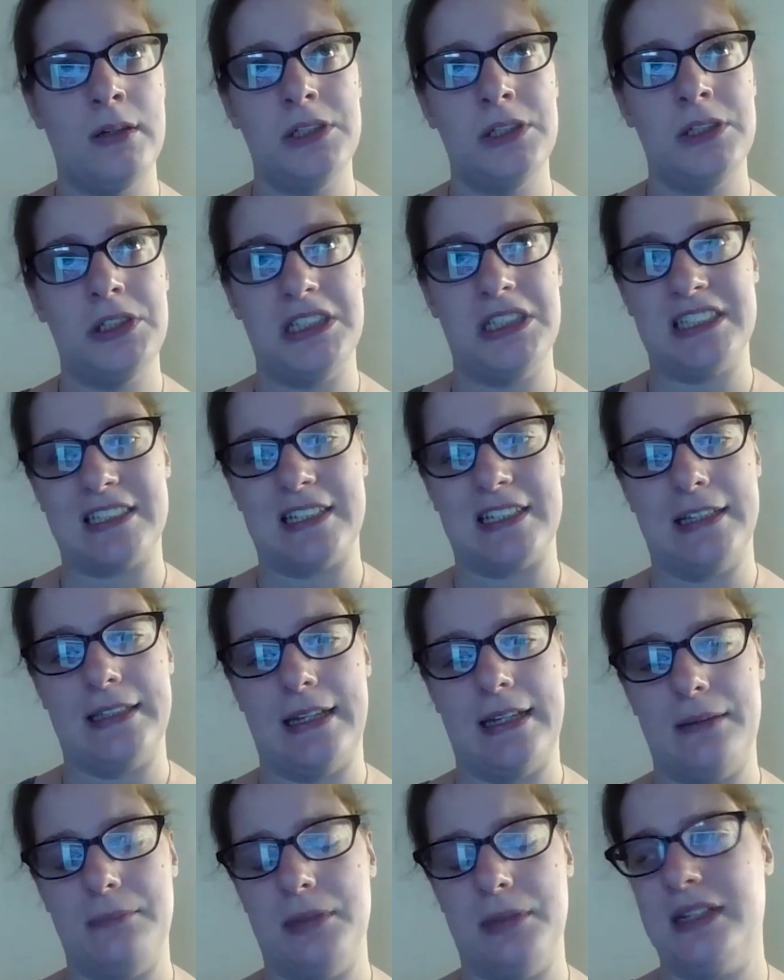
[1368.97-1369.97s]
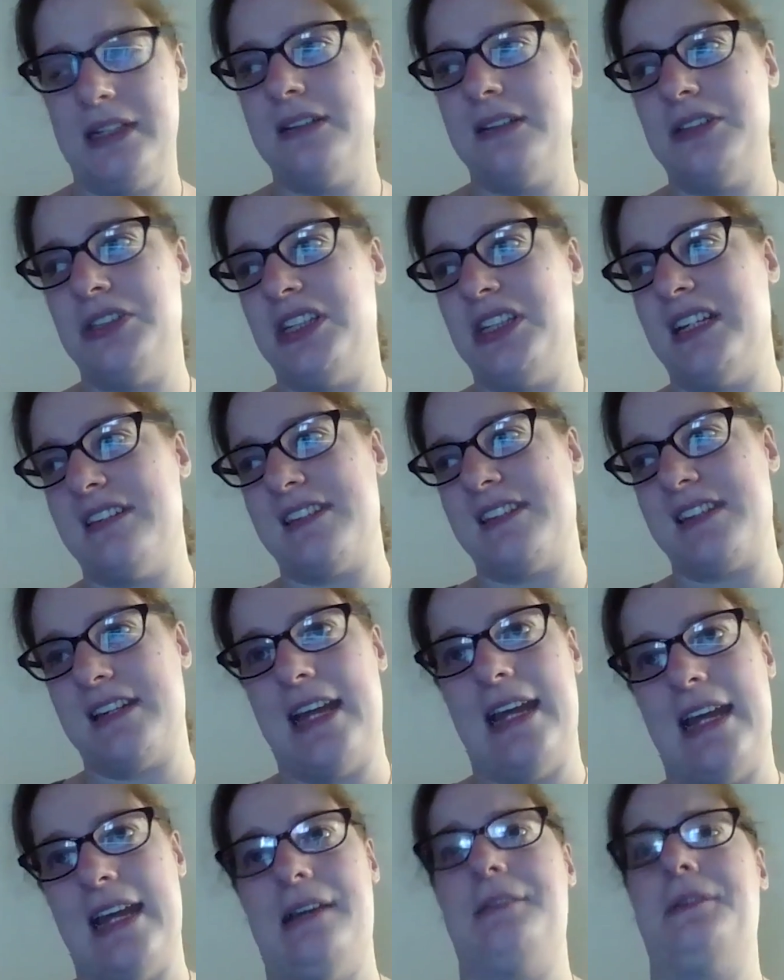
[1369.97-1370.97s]
she's like that because she has a
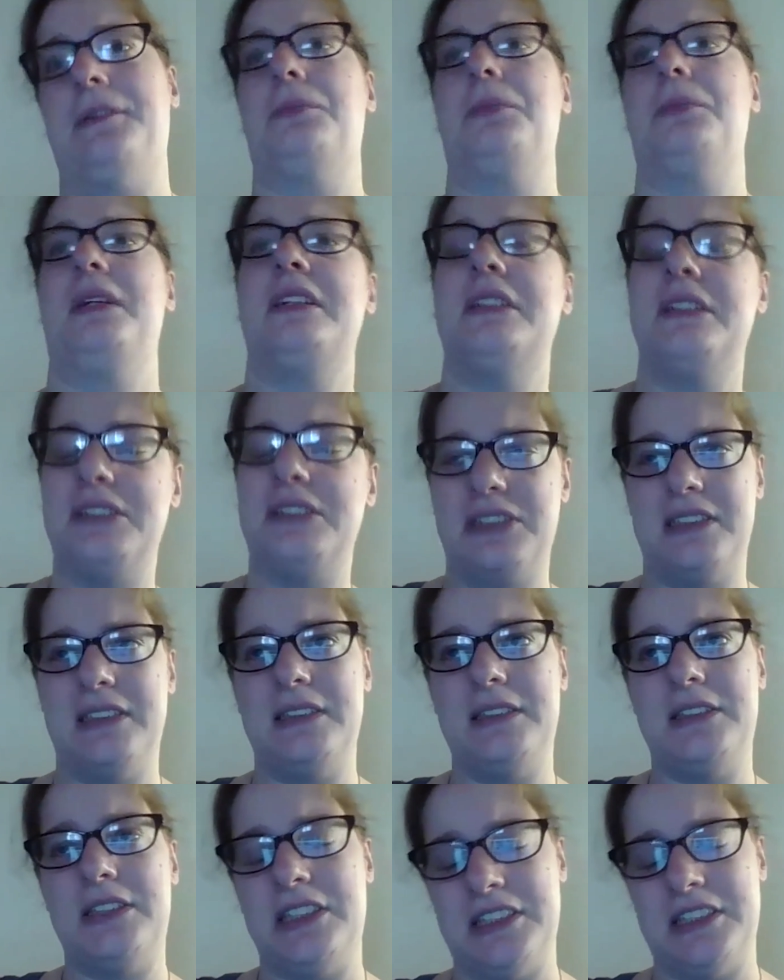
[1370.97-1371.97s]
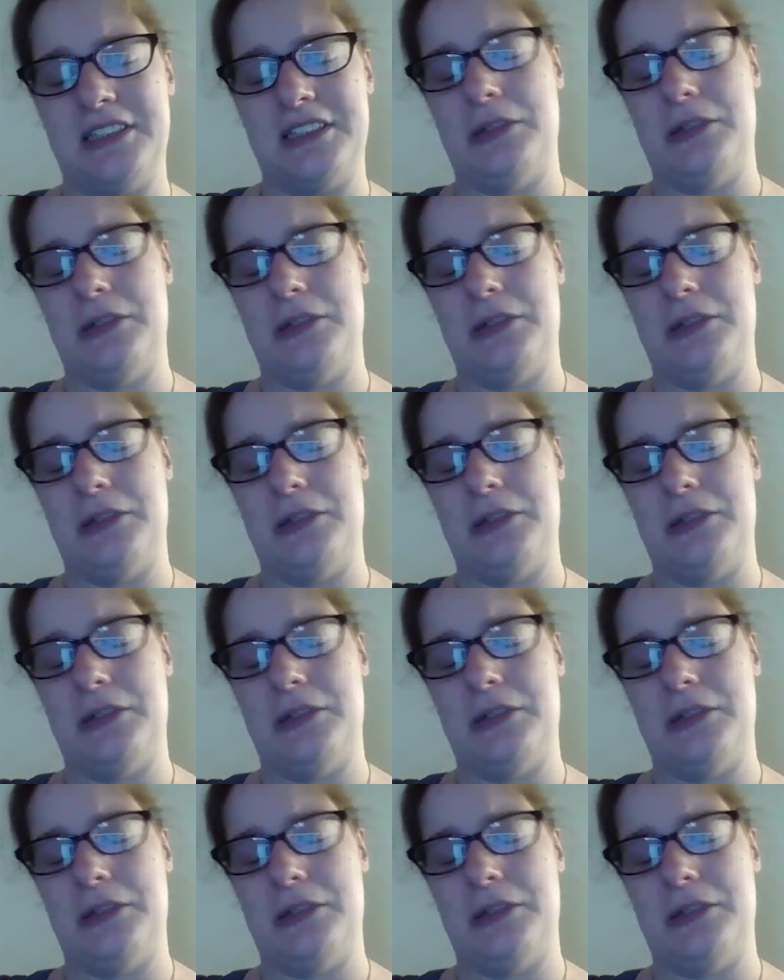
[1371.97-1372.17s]
cane or because she's